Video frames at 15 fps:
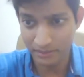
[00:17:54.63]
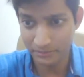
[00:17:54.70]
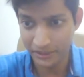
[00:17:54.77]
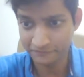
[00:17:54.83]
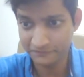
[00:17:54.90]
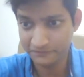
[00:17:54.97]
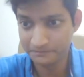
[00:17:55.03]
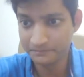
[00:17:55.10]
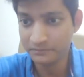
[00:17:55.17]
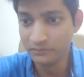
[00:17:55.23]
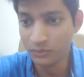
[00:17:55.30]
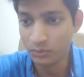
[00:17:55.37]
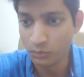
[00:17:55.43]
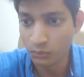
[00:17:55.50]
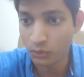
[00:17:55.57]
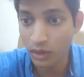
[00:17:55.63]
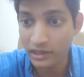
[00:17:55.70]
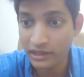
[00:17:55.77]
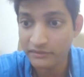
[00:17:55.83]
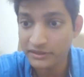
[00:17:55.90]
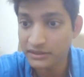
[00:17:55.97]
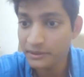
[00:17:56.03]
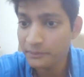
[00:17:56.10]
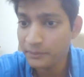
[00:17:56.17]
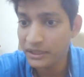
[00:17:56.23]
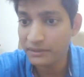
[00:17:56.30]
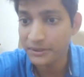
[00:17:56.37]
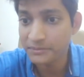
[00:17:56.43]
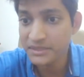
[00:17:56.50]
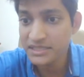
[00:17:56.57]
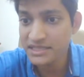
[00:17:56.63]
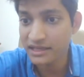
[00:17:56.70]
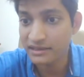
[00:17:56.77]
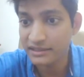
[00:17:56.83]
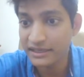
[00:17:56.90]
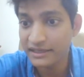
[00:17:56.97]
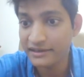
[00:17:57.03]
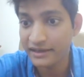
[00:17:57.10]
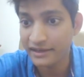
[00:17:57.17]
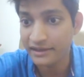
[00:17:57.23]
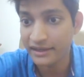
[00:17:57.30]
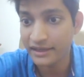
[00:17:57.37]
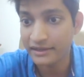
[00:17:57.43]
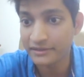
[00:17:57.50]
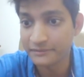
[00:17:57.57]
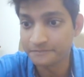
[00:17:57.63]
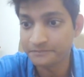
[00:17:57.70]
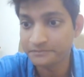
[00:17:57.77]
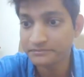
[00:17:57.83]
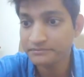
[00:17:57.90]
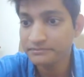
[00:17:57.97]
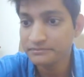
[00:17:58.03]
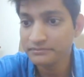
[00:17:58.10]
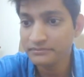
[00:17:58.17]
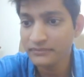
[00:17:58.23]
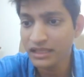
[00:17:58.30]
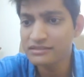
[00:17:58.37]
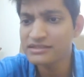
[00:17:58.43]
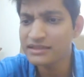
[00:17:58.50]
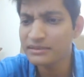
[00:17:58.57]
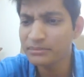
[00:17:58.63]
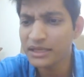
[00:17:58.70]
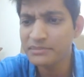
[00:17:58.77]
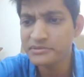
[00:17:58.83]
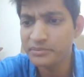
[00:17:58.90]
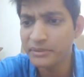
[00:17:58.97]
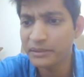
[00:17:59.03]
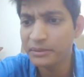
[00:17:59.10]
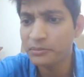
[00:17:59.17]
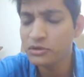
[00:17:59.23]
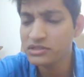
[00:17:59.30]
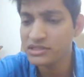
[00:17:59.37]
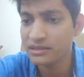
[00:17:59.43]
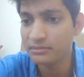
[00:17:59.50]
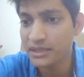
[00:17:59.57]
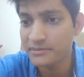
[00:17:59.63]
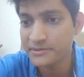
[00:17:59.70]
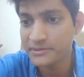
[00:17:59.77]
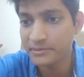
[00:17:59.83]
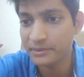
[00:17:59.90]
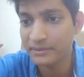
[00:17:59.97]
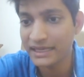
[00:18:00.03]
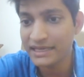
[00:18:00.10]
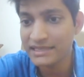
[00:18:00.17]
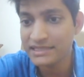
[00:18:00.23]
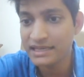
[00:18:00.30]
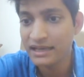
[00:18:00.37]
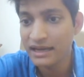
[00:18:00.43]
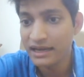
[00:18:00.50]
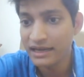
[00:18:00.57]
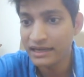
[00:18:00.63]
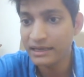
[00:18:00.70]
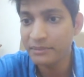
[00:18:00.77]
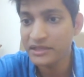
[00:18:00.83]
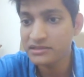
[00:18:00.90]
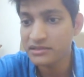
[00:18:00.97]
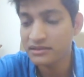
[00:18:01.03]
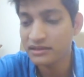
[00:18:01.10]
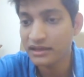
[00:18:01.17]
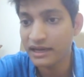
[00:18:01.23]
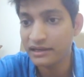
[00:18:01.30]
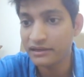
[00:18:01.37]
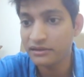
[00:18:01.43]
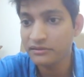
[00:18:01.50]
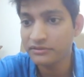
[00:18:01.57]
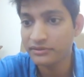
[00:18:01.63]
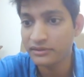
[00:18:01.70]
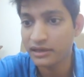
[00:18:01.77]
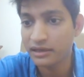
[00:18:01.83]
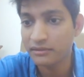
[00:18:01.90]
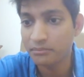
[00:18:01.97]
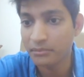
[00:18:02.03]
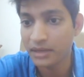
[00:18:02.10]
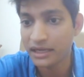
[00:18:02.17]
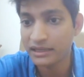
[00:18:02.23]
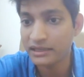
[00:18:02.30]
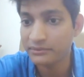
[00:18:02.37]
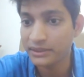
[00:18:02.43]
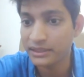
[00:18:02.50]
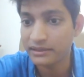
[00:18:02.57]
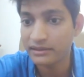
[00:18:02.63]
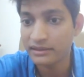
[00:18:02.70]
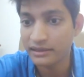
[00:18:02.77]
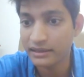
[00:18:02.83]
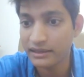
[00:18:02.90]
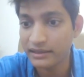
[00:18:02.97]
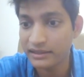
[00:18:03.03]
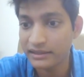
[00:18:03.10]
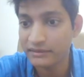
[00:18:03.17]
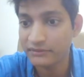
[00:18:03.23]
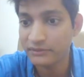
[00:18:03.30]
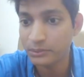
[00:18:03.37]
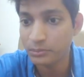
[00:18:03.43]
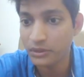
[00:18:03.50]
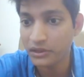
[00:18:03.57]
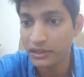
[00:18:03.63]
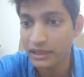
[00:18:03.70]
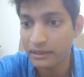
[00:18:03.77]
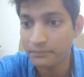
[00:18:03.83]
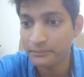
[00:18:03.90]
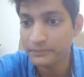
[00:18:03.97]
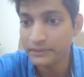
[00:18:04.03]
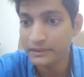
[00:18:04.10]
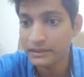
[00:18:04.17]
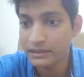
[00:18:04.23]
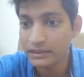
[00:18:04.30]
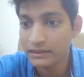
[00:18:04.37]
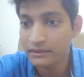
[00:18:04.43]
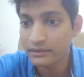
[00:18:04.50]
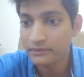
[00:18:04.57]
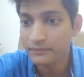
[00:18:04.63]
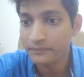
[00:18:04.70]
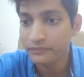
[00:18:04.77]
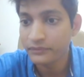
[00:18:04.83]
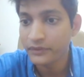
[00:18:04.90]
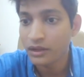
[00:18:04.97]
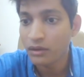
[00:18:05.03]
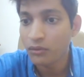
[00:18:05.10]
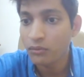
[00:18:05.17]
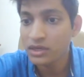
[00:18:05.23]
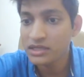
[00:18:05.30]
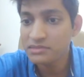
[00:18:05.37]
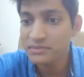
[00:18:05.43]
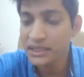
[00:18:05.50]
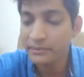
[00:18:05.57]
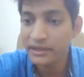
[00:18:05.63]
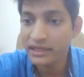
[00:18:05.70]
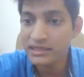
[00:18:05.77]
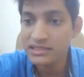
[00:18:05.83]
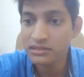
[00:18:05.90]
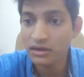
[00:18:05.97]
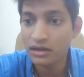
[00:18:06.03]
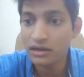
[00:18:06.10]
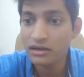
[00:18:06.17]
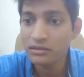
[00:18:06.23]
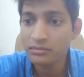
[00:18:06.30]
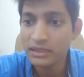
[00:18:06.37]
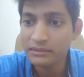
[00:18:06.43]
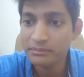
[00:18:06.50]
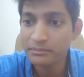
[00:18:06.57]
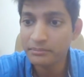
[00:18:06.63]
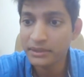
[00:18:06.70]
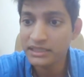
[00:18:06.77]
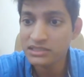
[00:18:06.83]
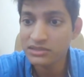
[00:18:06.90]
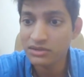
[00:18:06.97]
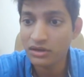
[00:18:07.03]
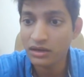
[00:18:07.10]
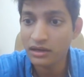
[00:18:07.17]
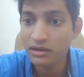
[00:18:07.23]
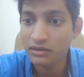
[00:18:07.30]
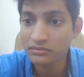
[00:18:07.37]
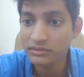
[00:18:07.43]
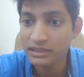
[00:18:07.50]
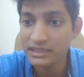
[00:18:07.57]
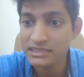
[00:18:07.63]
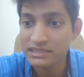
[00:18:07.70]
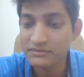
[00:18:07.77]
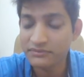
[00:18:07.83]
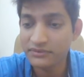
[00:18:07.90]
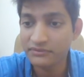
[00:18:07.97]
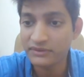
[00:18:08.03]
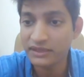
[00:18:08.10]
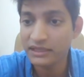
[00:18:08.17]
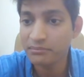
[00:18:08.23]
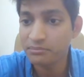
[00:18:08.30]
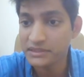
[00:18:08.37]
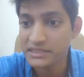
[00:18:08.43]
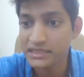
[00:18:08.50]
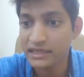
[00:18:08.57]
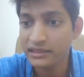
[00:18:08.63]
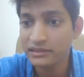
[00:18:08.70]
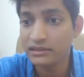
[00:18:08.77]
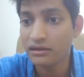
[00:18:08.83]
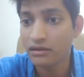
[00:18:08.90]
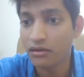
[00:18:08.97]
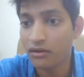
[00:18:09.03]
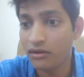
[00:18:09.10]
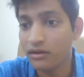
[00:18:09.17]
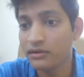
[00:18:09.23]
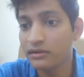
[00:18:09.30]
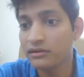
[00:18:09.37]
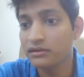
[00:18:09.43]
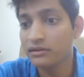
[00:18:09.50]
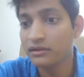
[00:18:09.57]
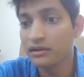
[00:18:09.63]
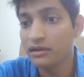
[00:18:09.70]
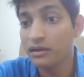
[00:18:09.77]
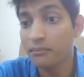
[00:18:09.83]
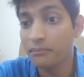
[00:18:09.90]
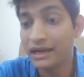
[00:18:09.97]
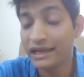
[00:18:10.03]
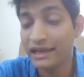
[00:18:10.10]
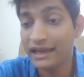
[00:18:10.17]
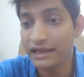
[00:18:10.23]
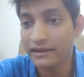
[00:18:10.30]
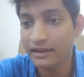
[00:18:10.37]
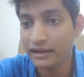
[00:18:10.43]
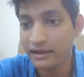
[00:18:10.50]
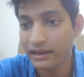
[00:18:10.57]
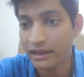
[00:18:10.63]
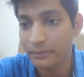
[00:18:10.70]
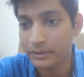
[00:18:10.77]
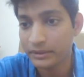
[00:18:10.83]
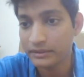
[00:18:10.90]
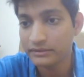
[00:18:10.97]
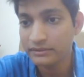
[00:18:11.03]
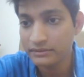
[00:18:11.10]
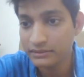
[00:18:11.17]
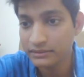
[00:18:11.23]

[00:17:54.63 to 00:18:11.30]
above whatever the premium is currently trading at. And sometimes maybe more, sometimes maybe less, depends on the kind of market we're in at given point in time. What is my biggest drawdown? My biggest drawdown is 15% on my entire capital,